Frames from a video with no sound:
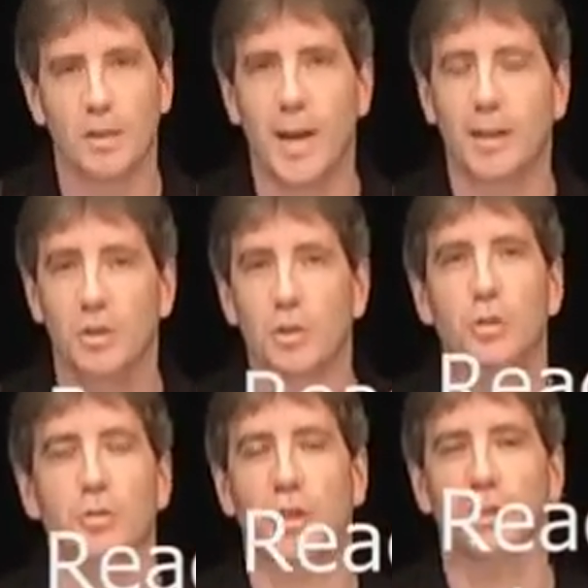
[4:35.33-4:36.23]
That
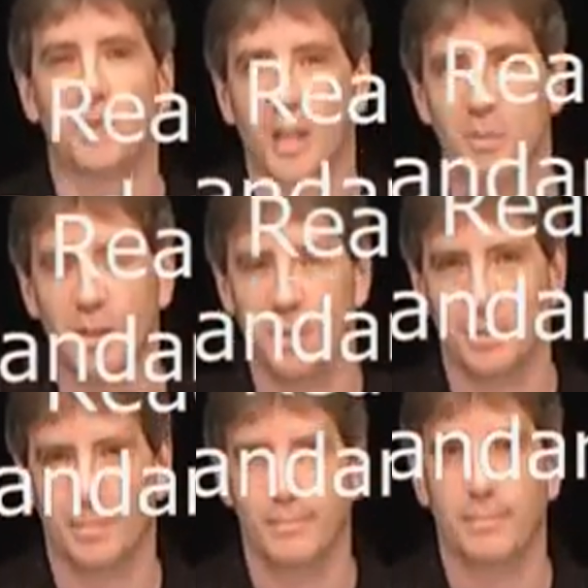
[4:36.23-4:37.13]
concludes our
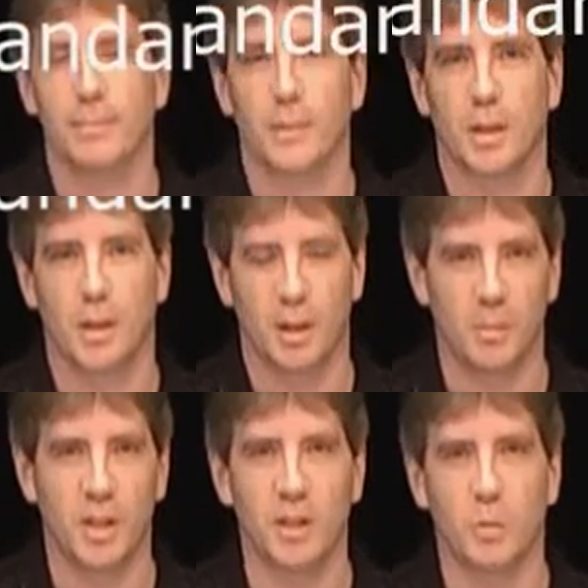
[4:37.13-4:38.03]
segment.
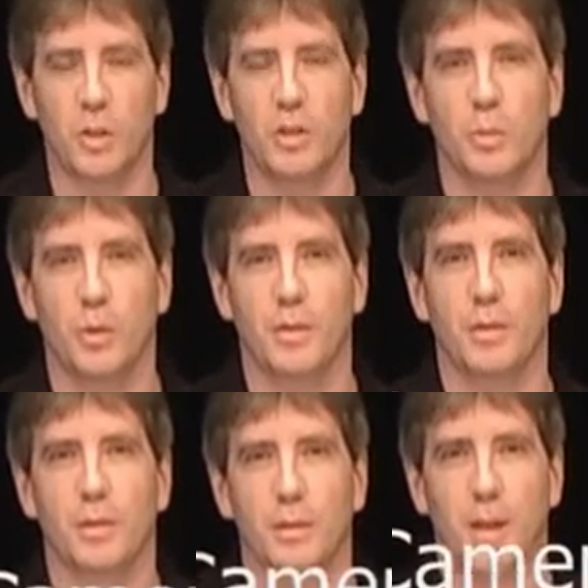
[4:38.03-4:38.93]
I'm Andy Wendt
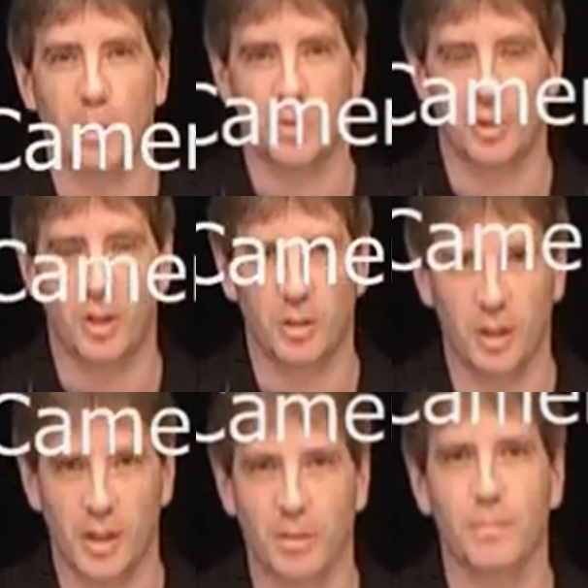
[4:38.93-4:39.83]
with Camera
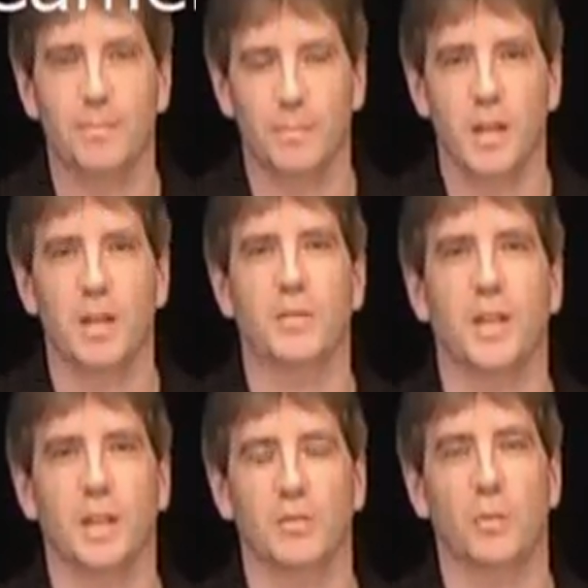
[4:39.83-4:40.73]
Security Now,
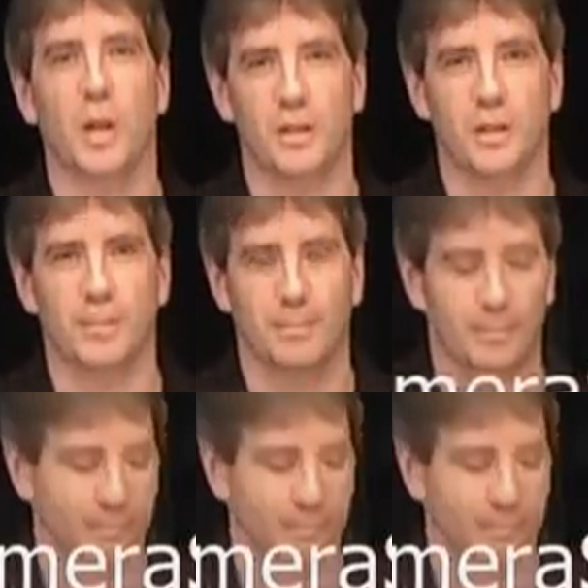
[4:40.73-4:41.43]
and thanks for watching.